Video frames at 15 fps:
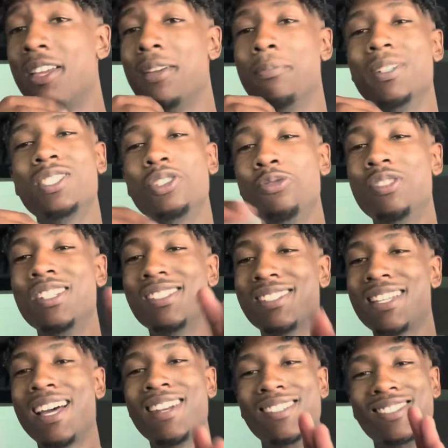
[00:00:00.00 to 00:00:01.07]
But you just
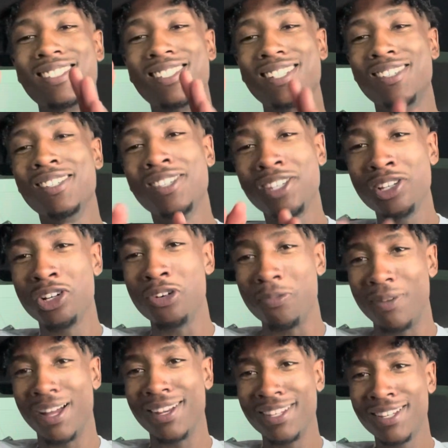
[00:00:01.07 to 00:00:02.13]
gotta chill,
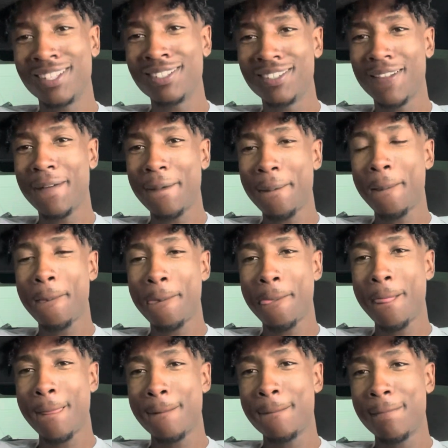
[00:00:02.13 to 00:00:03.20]
my nigga.
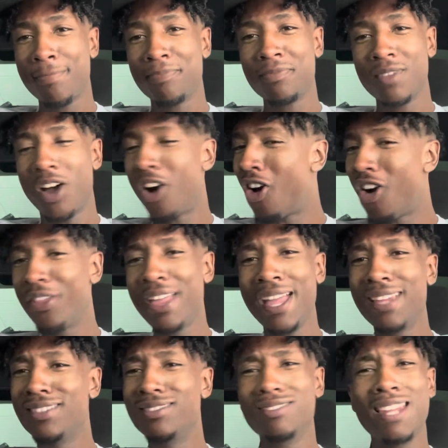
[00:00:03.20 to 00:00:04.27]
All
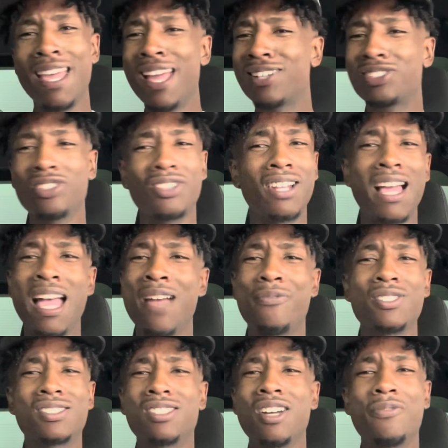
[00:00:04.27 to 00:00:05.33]
that extra
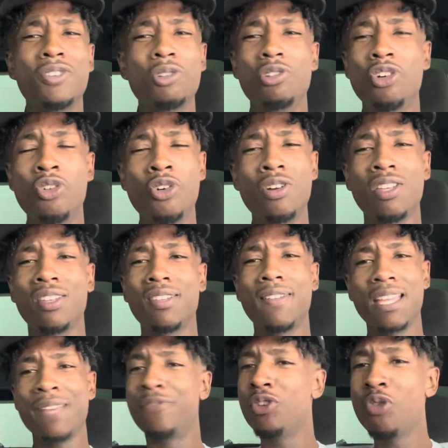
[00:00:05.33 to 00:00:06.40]
laughing stuff you doing,
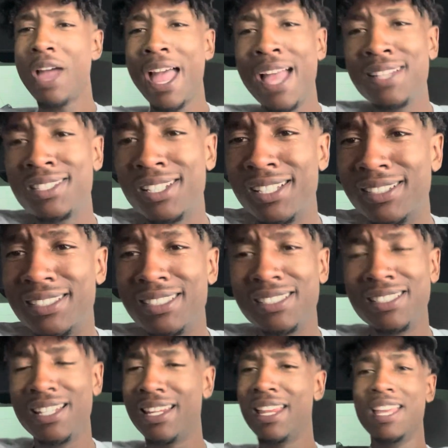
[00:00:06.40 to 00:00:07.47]
if you had
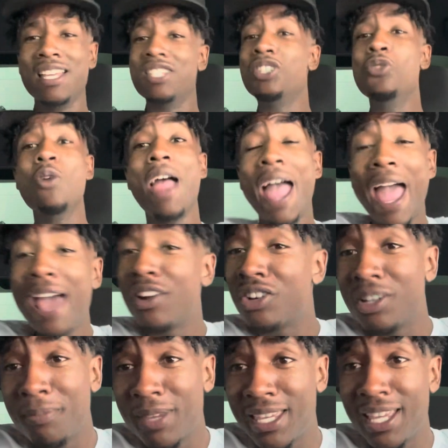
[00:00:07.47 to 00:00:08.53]
just, you had her in
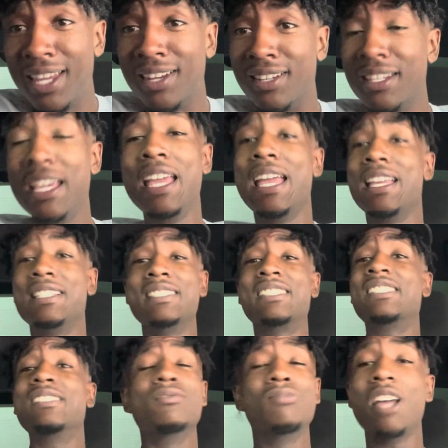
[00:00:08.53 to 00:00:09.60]
the beginning,
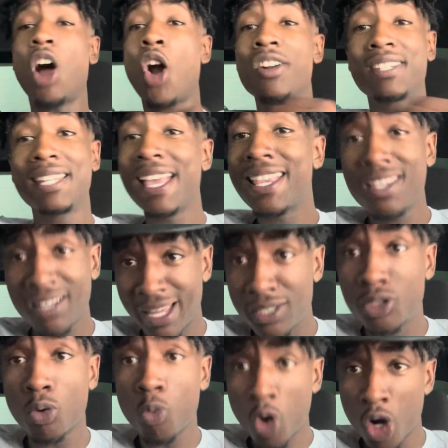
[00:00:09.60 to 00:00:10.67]
articulate
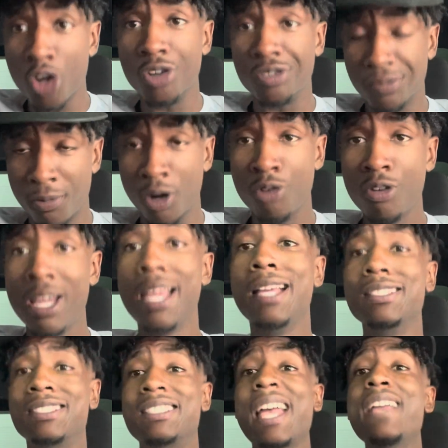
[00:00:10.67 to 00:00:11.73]
your words, bro.
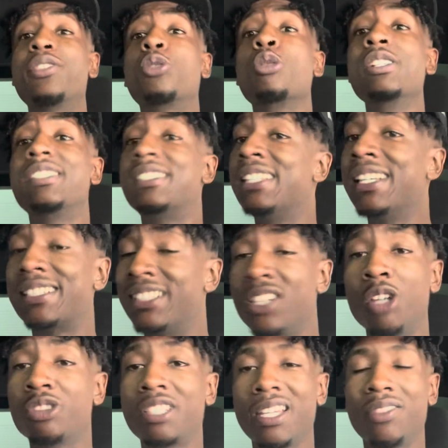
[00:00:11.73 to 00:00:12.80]
Say 360.
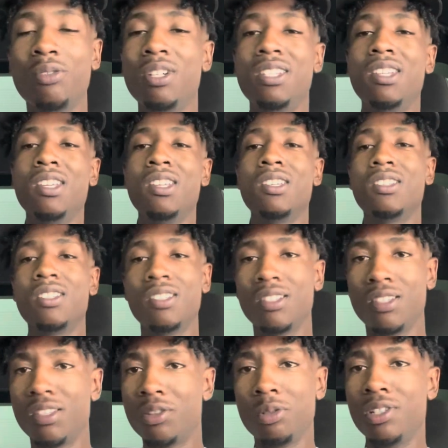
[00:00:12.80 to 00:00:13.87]
Don't say
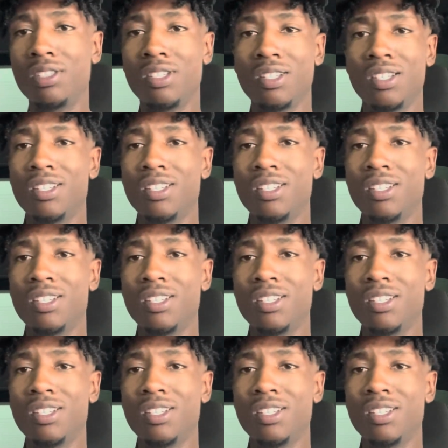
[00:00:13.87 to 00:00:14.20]
360.